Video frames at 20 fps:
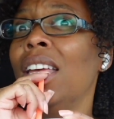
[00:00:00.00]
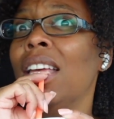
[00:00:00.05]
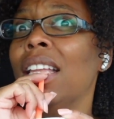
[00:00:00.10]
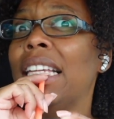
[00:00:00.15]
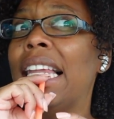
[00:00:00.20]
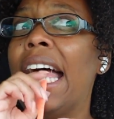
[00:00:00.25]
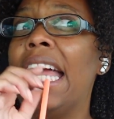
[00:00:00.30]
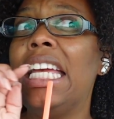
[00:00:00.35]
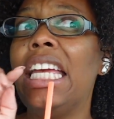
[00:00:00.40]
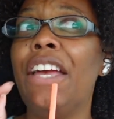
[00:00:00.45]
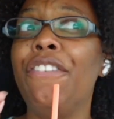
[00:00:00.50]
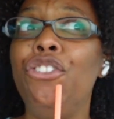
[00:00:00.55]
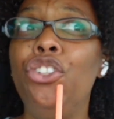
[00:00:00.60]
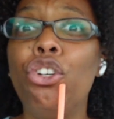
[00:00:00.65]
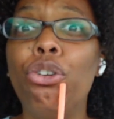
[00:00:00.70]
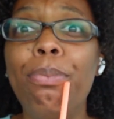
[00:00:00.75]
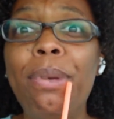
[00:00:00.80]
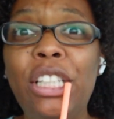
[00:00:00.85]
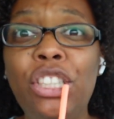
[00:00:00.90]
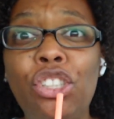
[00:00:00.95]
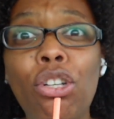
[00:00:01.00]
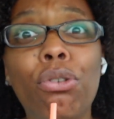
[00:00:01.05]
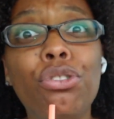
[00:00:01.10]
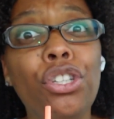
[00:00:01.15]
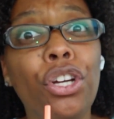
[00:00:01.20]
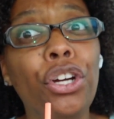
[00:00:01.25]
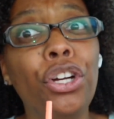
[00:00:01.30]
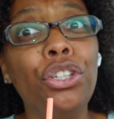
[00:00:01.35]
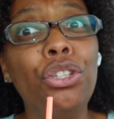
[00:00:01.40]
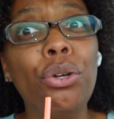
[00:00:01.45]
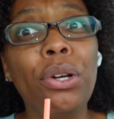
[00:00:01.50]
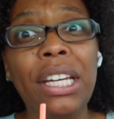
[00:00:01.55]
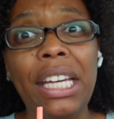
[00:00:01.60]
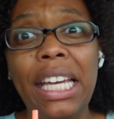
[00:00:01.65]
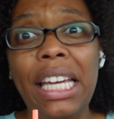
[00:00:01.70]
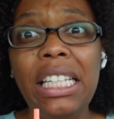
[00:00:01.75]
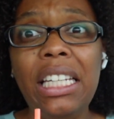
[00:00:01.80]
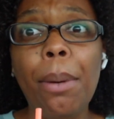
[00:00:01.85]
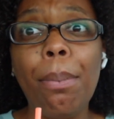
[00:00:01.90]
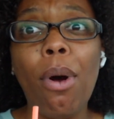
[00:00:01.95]
Like, if you miss your turn, you could
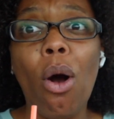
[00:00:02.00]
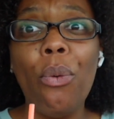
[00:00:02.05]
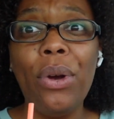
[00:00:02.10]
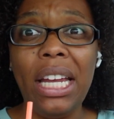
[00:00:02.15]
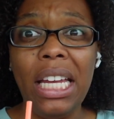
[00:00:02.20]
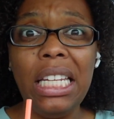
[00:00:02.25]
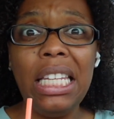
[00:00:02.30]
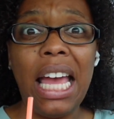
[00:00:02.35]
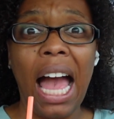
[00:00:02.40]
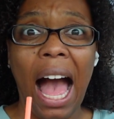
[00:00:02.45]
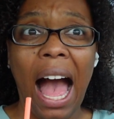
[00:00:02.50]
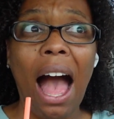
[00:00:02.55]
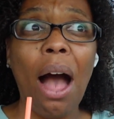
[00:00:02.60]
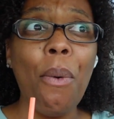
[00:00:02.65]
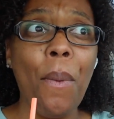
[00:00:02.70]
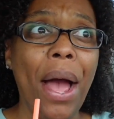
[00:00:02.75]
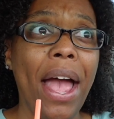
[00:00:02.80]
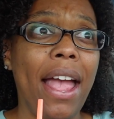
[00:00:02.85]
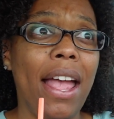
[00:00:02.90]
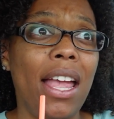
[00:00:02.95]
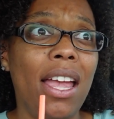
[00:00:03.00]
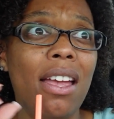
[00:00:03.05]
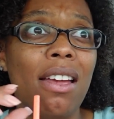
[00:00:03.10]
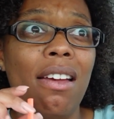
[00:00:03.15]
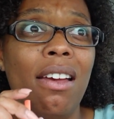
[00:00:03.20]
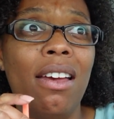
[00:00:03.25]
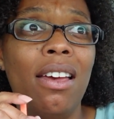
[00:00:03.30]
end up on any highway.